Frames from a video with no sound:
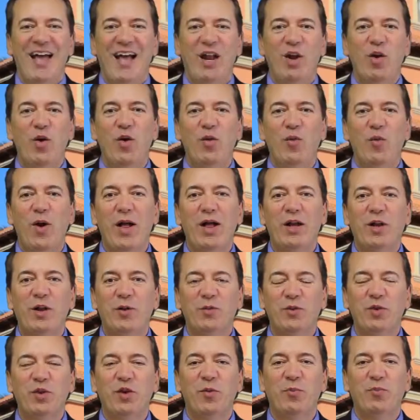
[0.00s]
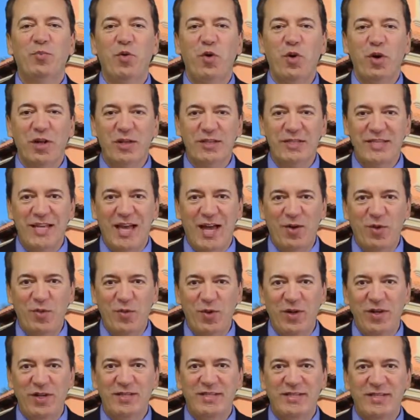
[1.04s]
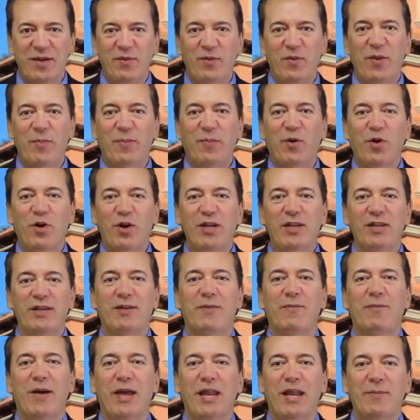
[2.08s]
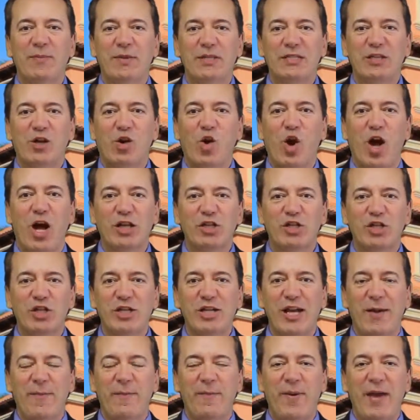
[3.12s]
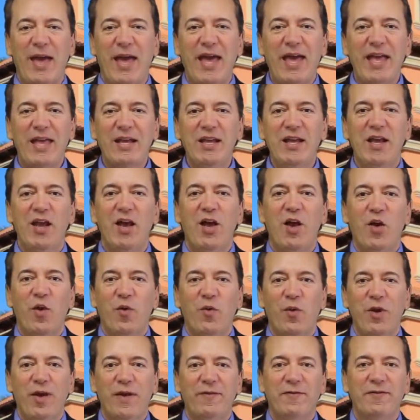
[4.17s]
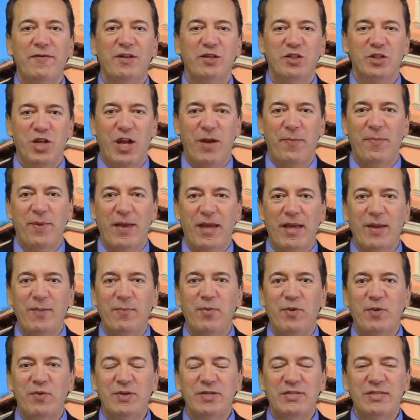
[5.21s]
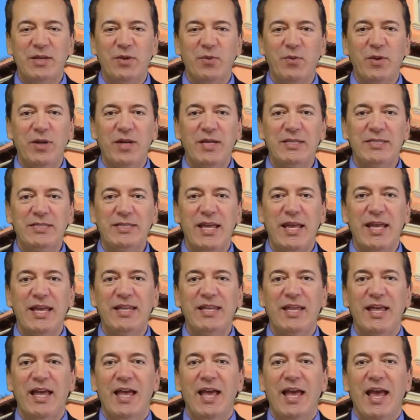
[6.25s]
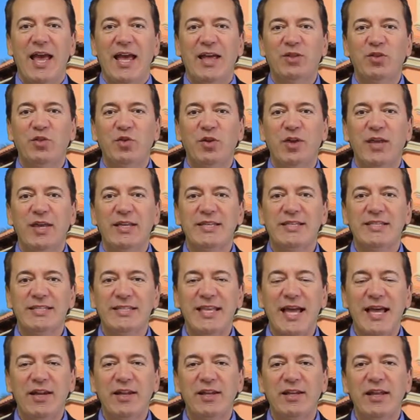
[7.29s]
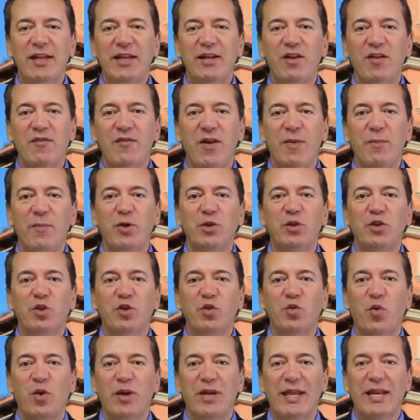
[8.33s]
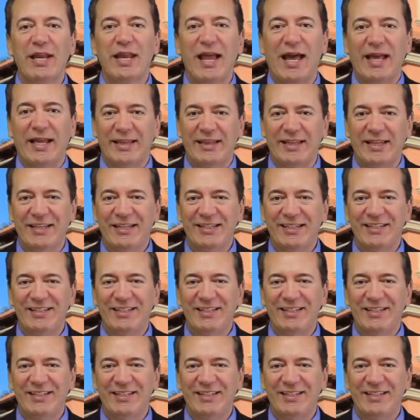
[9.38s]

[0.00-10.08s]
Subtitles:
Hello and welcome to the Broken Sound Real Estate Report. My name is Claude Champagne with Champagne and Parisi Real Estate, and today is Saturday, November the 29th.